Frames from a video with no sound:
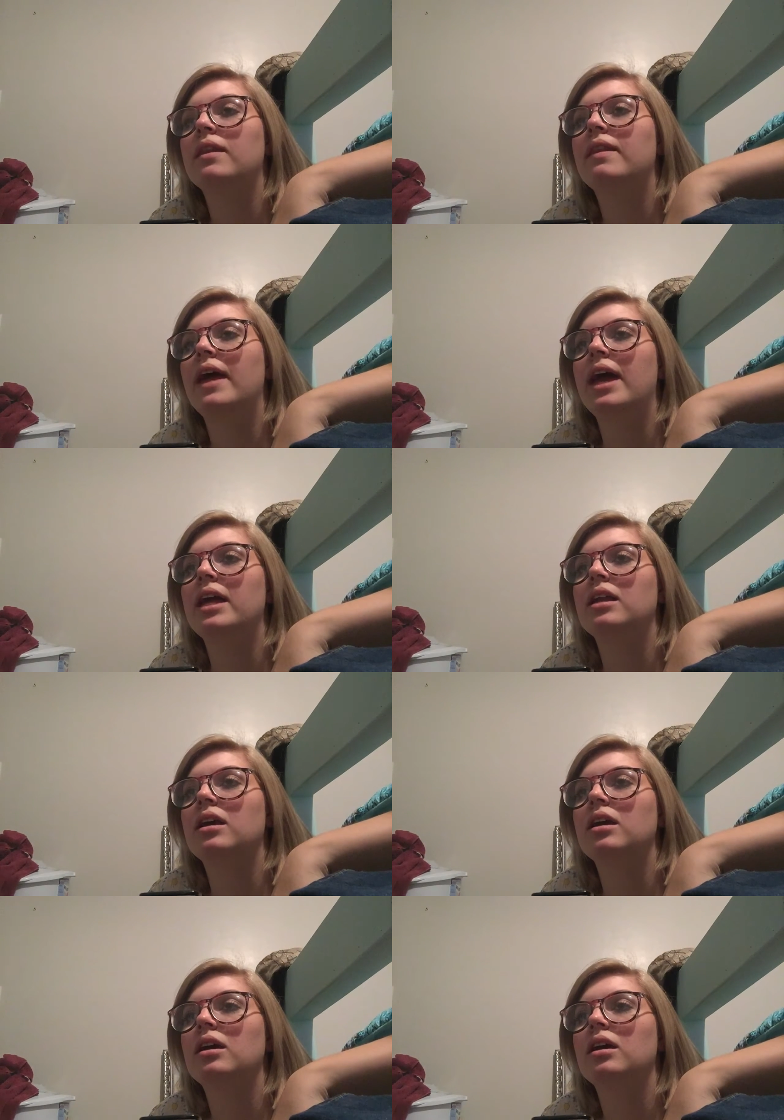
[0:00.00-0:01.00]
then
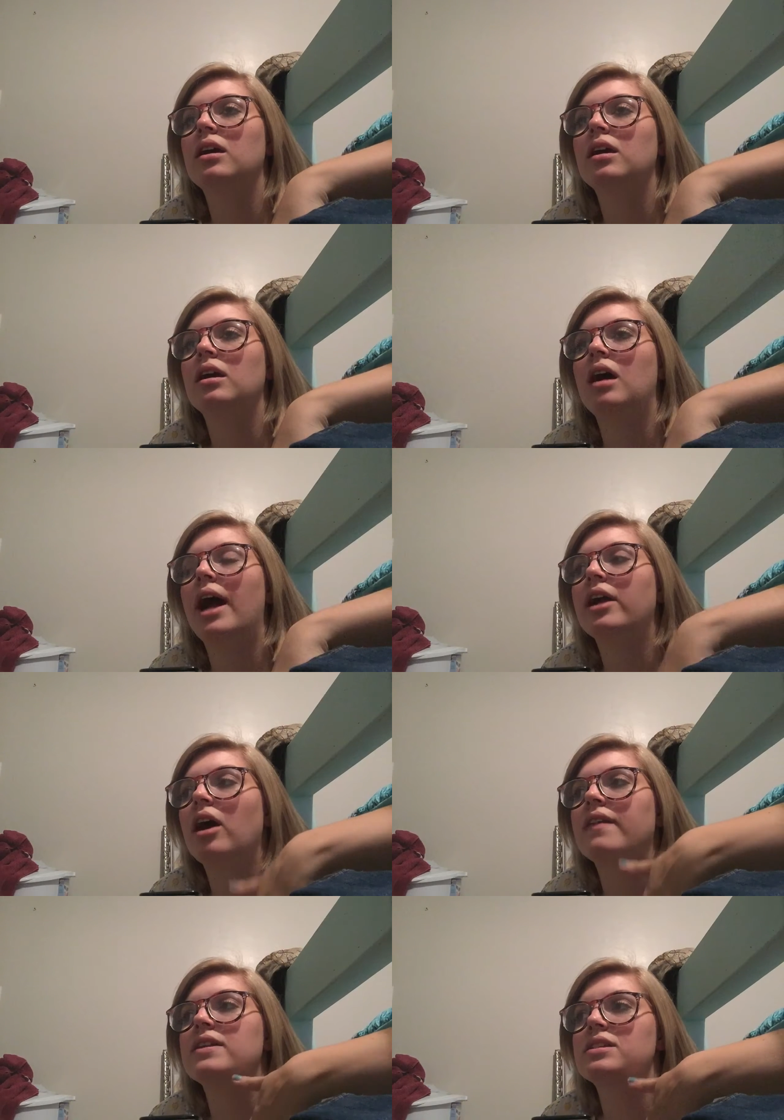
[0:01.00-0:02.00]
I
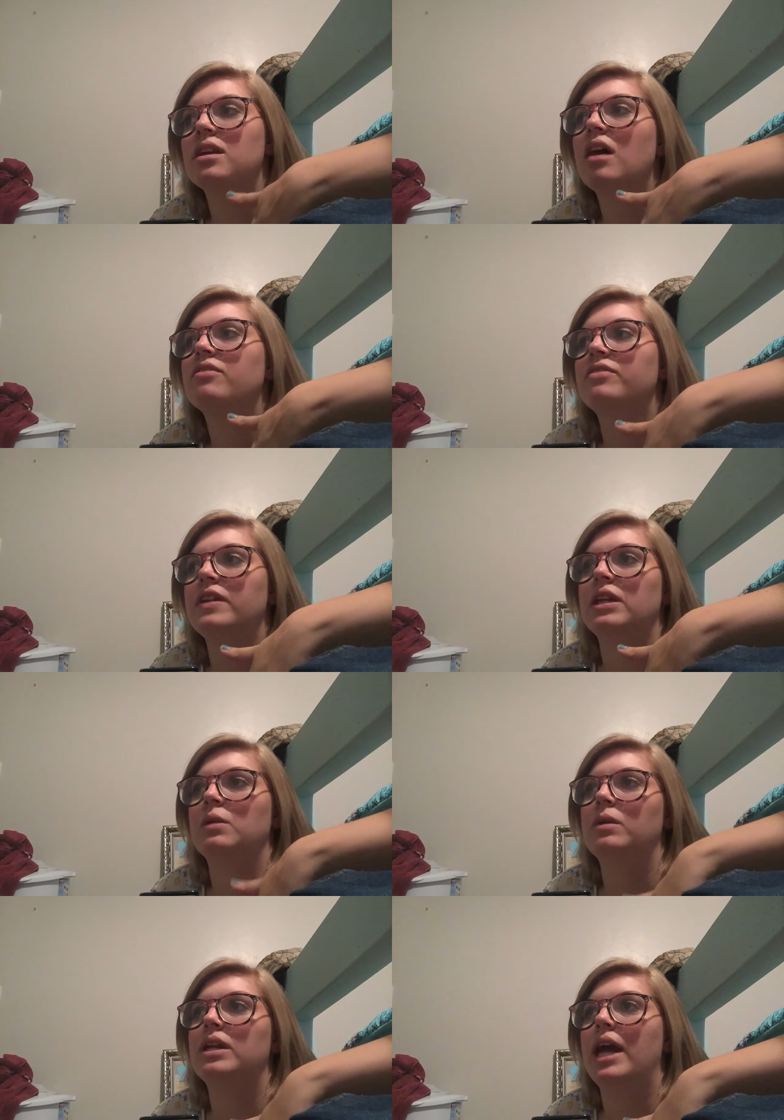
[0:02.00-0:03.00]
got this gut
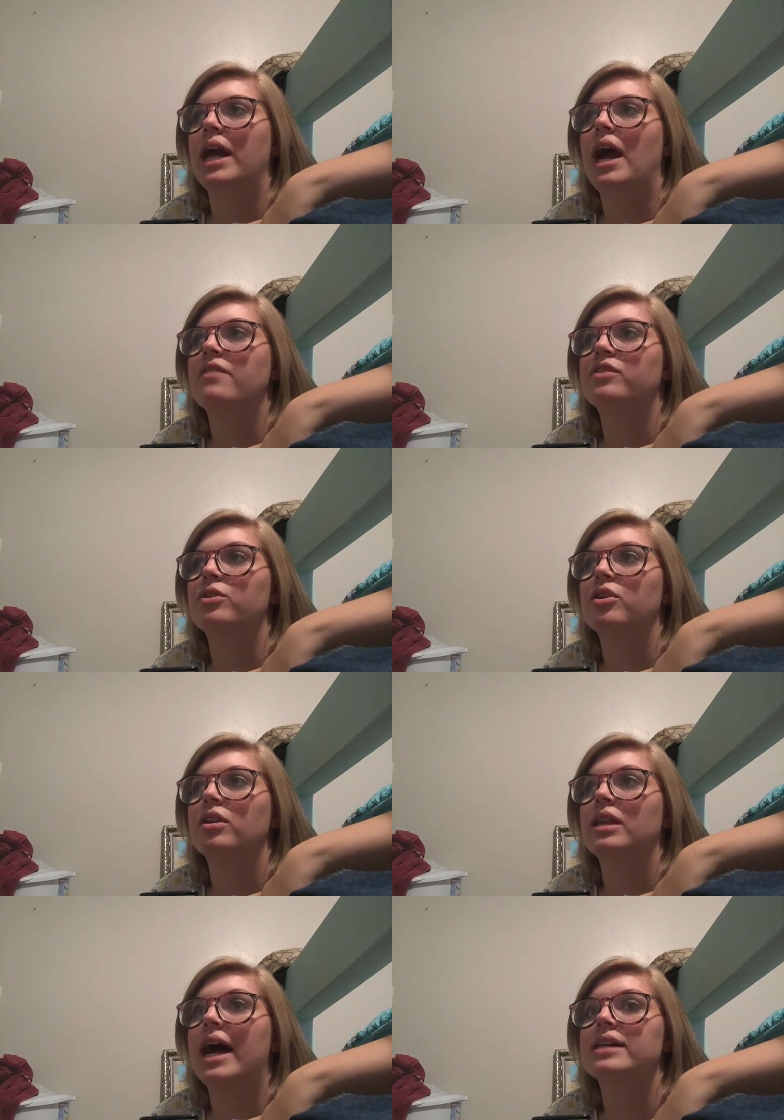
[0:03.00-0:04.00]
feeling one day after
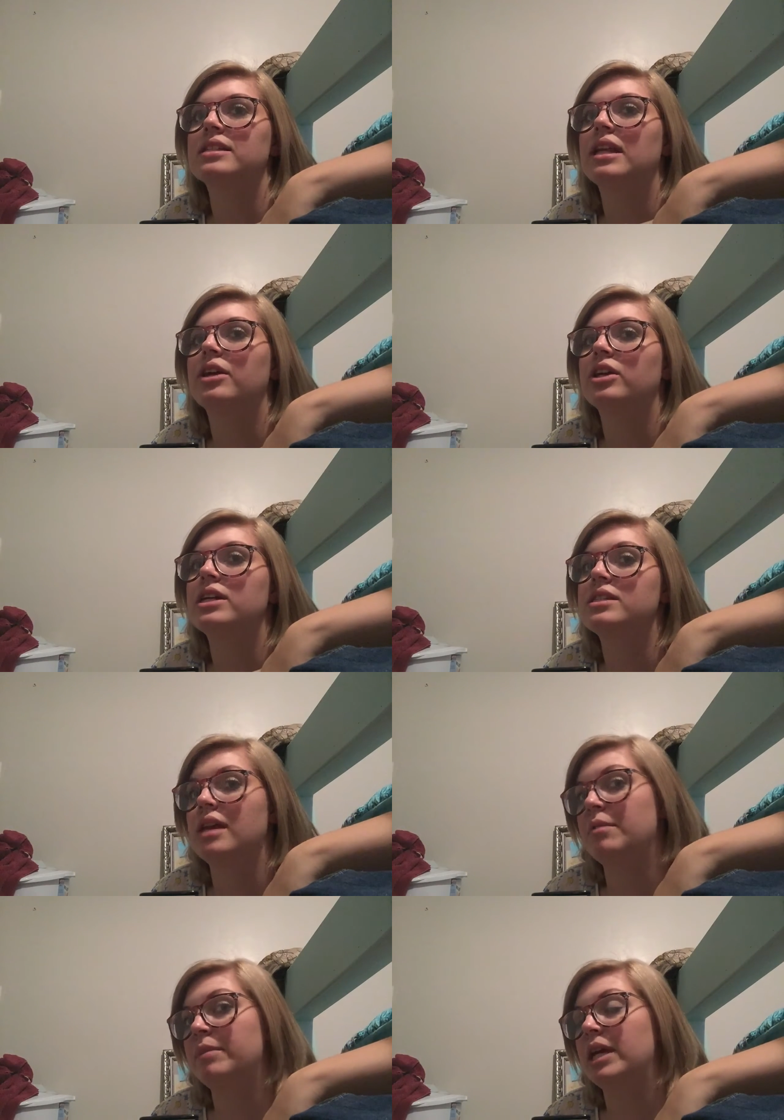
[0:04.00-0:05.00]
the last letter he
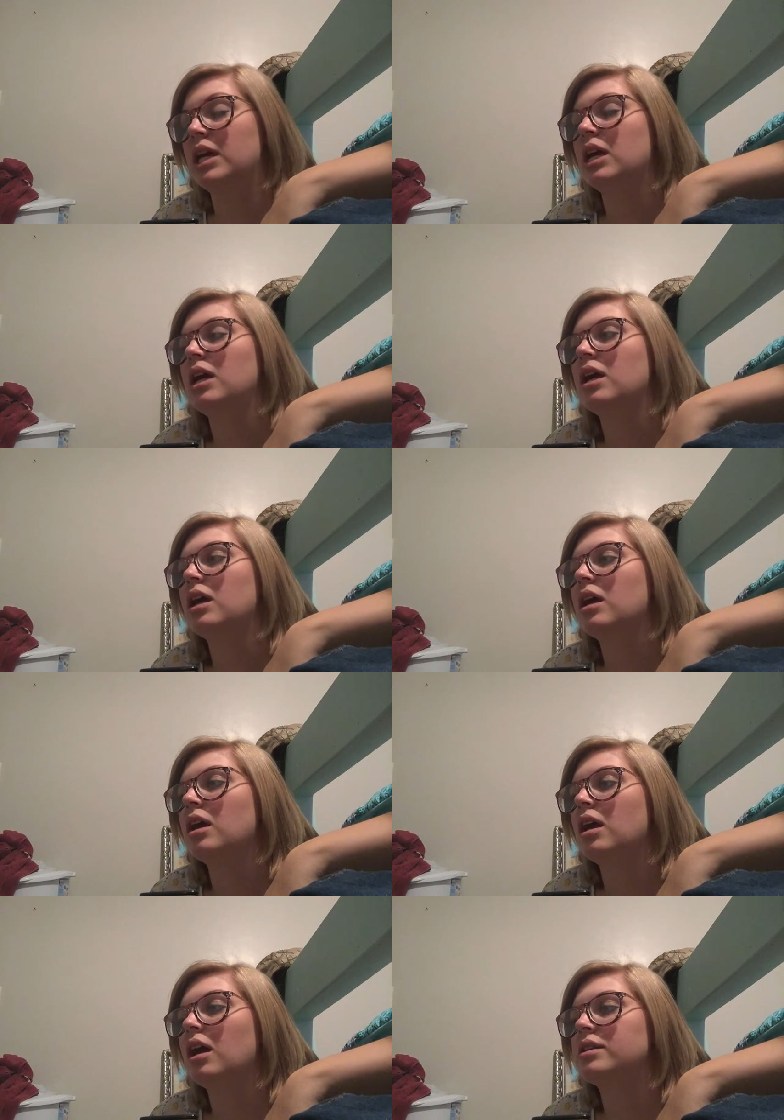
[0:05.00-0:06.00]
sent me
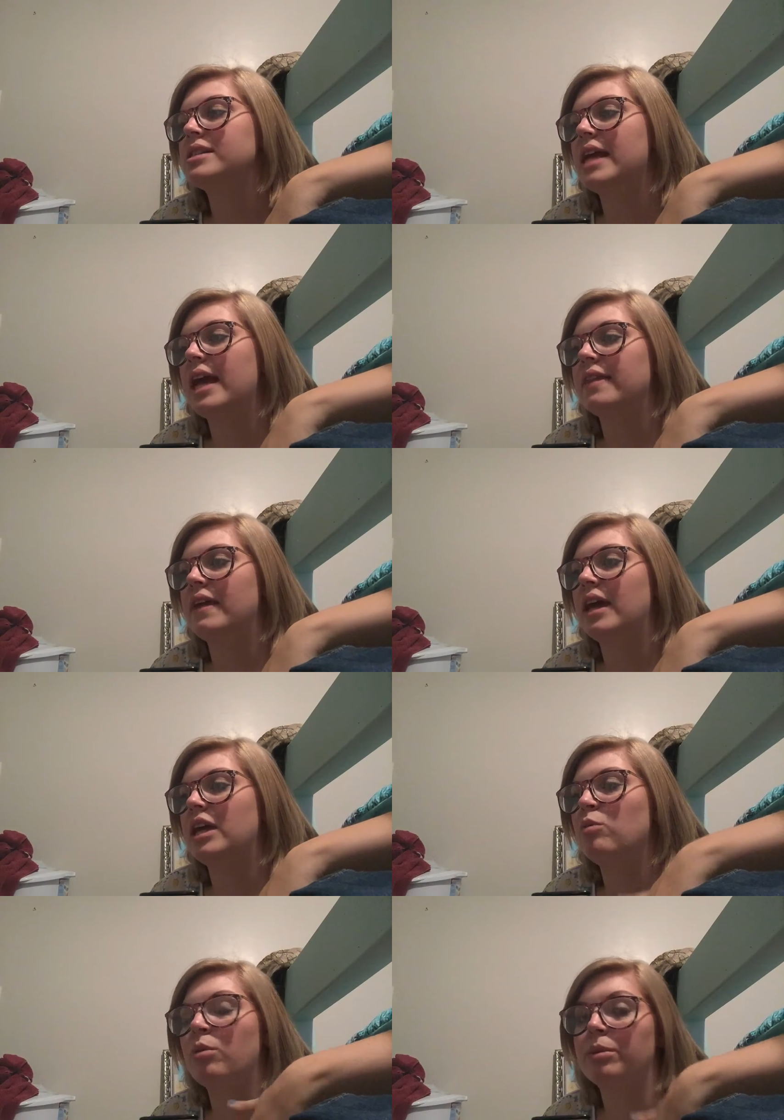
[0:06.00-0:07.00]
saying that
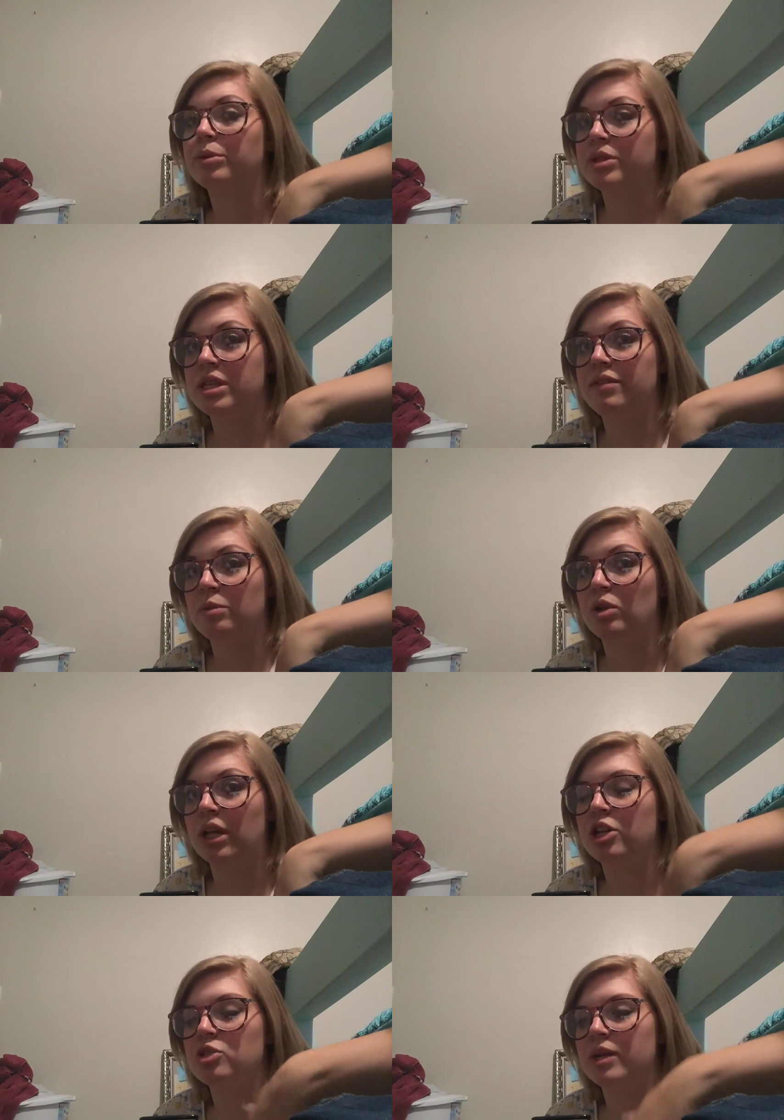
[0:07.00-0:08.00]
he won't be able to receive any more
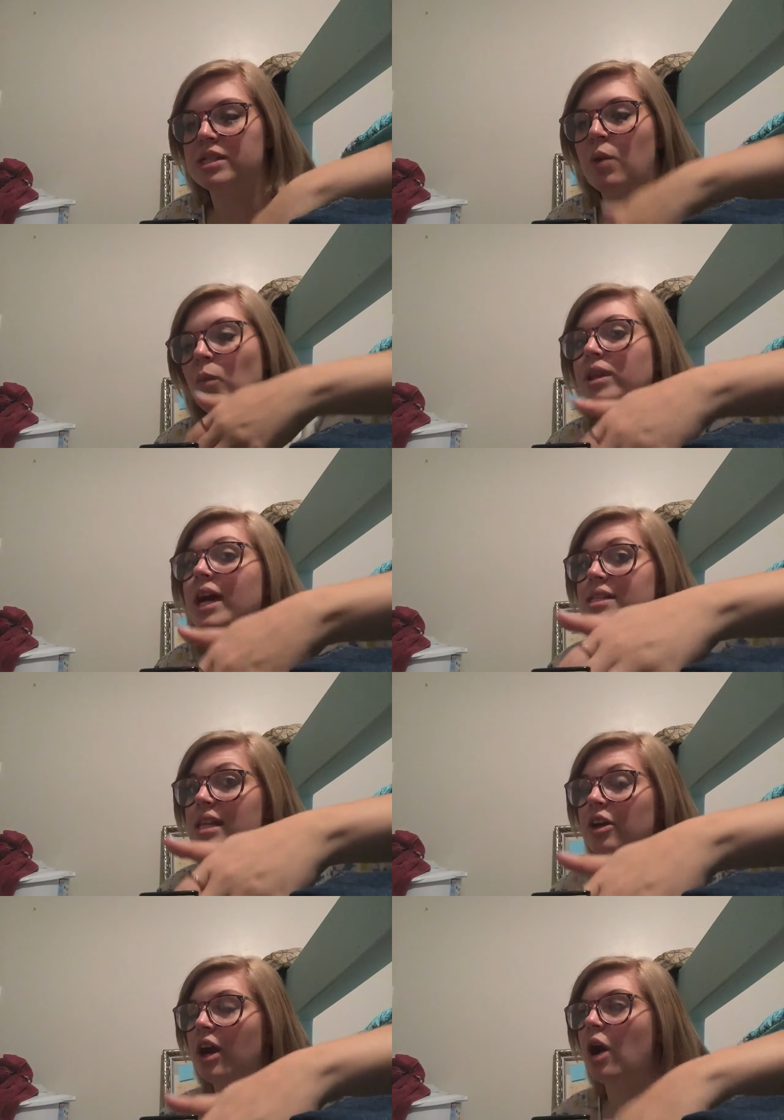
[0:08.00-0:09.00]
letters. So I sent one last
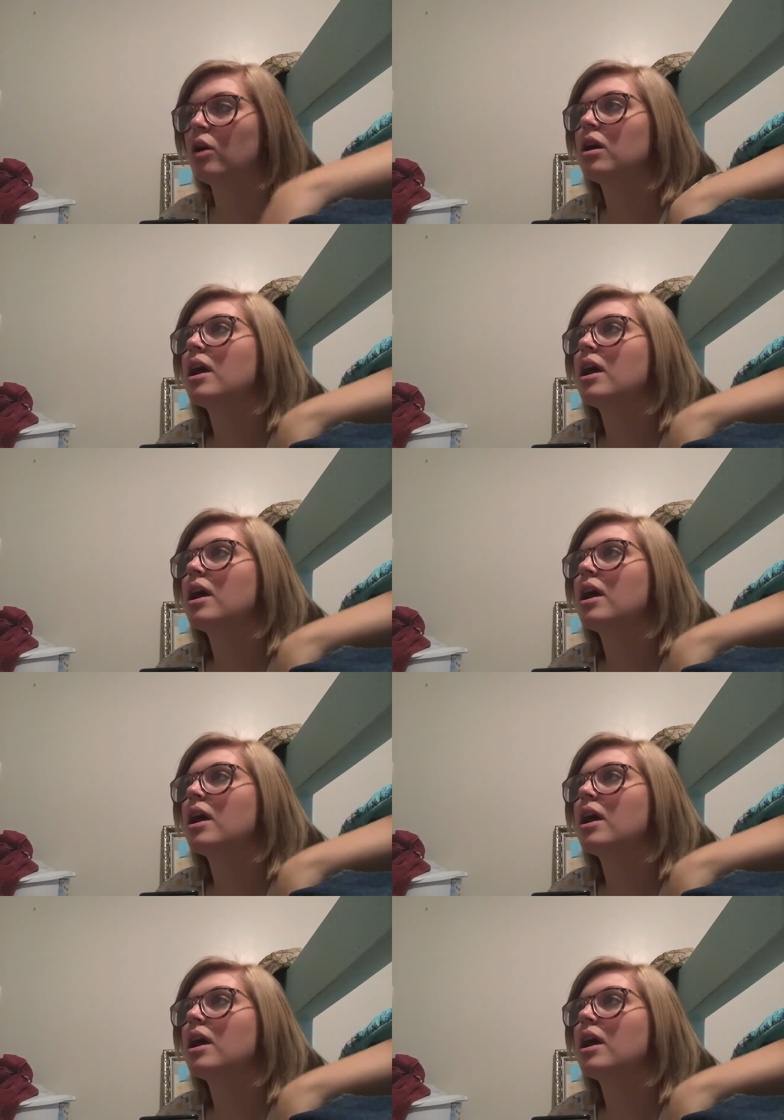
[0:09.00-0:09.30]
letter out,